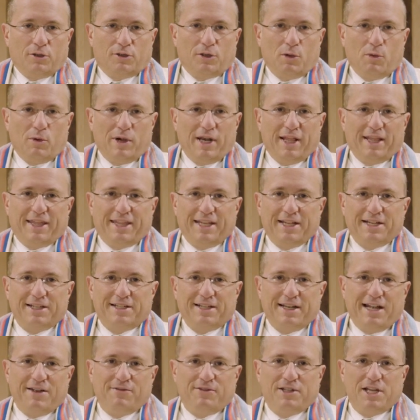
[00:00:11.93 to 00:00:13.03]
So one of the things
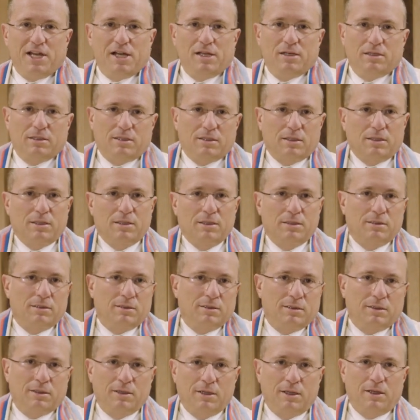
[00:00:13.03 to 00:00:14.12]
that I've done to
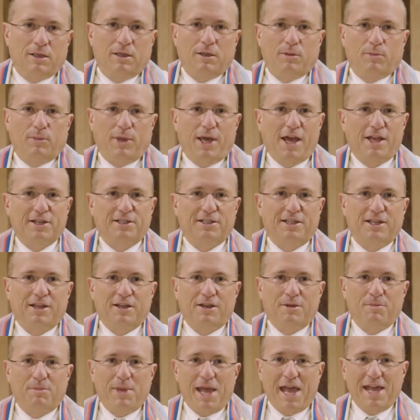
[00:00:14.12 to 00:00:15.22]
pass
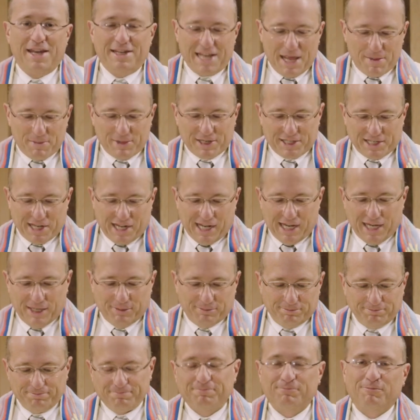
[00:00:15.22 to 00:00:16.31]
the pandemic
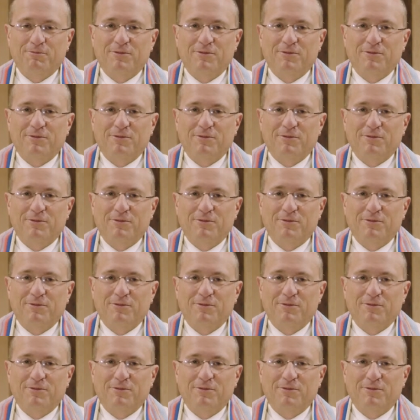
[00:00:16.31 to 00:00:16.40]
time